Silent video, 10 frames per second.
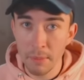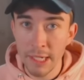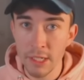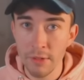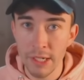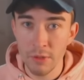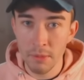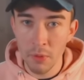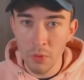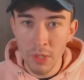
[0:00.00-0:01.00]
being direct on the
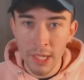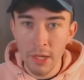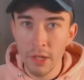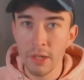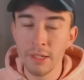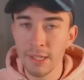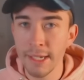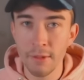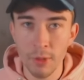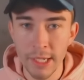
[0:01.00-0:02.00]
ball hurt us
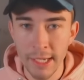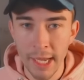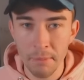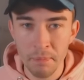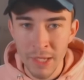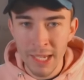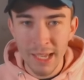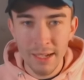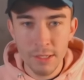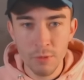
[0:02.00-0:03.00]
later on in the game.
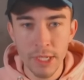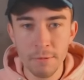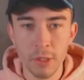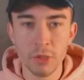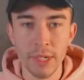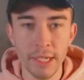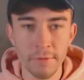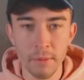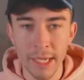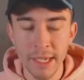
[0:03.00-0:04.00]
And it's really frustrating
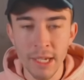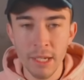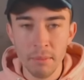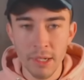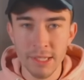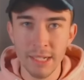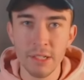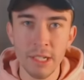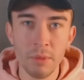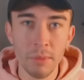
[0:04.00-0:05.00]
for me because
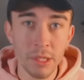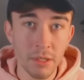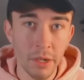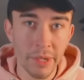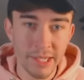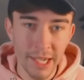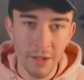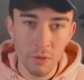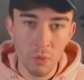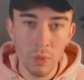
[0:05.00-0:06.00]
actually when we slow it
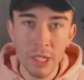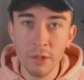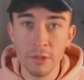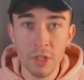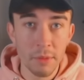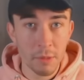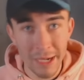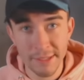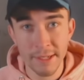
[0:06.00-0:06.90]
down, we look so much better.